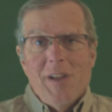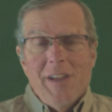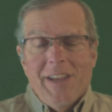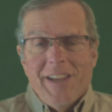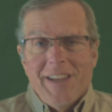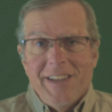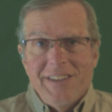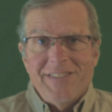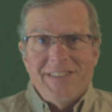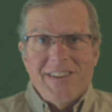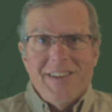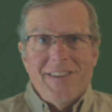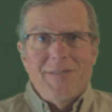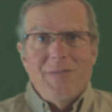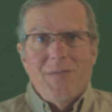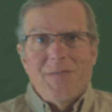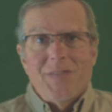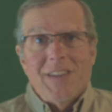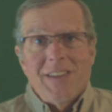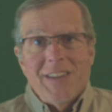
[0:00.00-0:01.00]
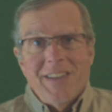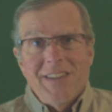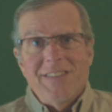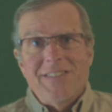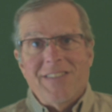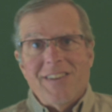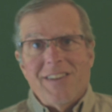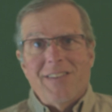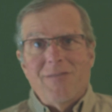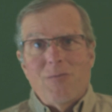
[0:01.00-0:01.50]
he said,
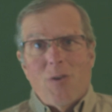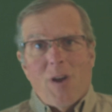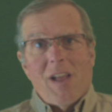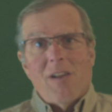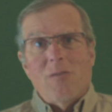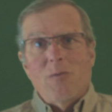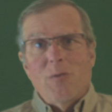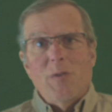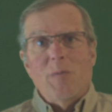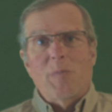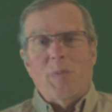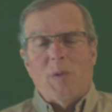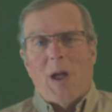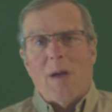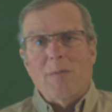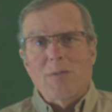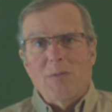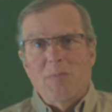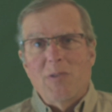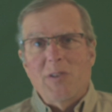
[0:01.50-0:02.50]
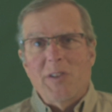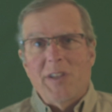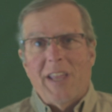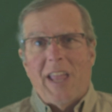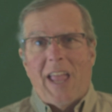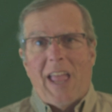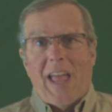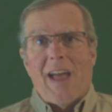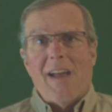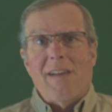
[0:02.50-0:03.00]
well, we'll
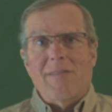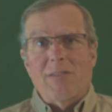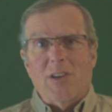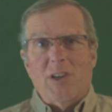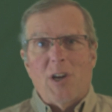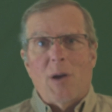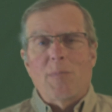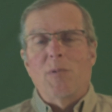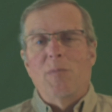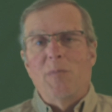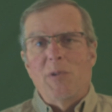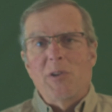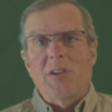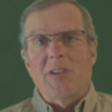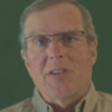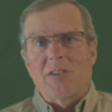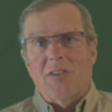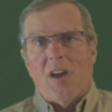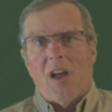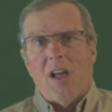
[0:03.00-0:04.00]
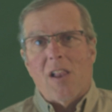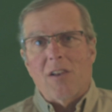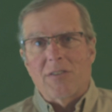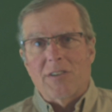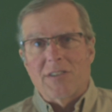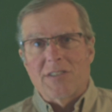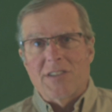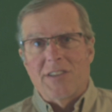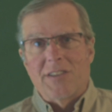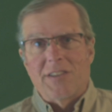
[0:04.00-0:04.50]
probably have a couple $1 million
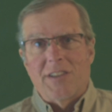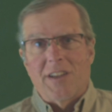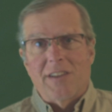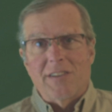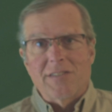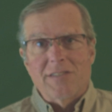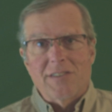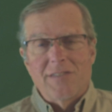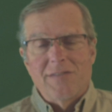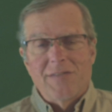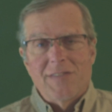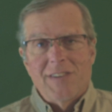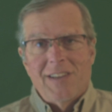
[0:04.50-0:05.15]
in this.